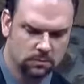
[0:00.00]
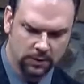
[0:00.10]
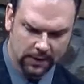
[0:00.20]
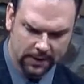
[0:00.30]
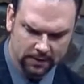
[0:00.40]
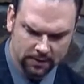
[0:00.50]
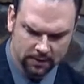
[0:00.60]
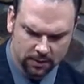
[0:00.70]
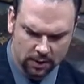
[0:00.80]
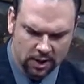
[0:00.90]
Okay?
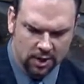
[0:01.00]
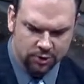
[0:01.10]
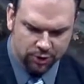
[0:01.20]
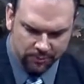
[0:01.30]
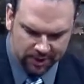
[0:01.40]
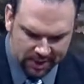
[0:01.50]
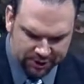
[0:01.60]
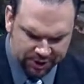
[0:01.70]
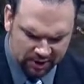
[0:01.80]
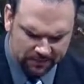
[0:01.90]

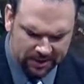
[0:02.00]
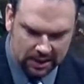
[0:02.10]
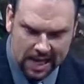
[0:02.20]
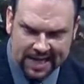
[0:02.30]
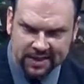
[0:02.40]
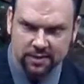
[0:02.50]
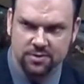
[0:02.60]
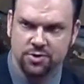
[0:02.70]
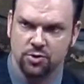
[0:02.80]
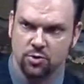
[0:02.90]
Tribulation can be
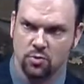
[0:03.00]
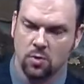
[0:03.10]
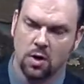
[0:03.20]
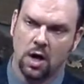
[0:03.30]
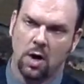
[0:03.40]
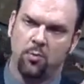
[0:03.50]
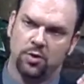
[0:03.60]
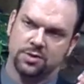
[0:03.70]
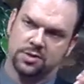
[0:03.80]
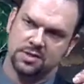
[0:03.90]
likened to a
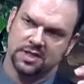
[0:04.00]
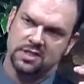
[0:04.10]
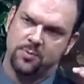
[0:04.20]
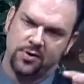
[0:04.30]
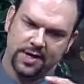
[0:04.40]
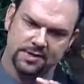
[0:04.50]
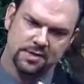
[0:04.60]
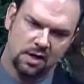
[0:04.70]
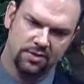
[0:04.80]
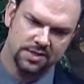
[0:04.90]
person's
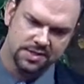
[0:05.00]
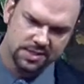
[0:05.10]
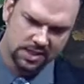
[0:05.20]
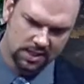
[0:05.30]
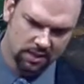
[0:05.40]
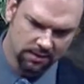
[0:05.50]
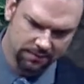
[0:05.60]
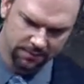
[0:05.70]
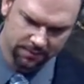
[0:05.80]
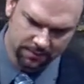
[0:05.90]
experience on the sea.
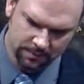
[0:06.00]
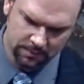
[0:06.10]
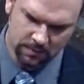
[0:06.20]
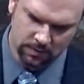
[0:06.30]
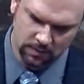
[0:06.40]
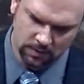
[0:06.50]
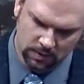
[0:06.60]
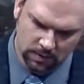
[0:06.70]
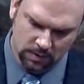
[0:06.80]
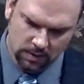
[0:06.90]

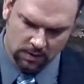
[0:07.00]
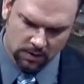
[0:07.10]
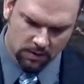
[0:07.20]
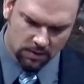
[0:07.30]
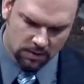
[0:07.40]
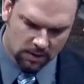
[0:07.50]
Yeah.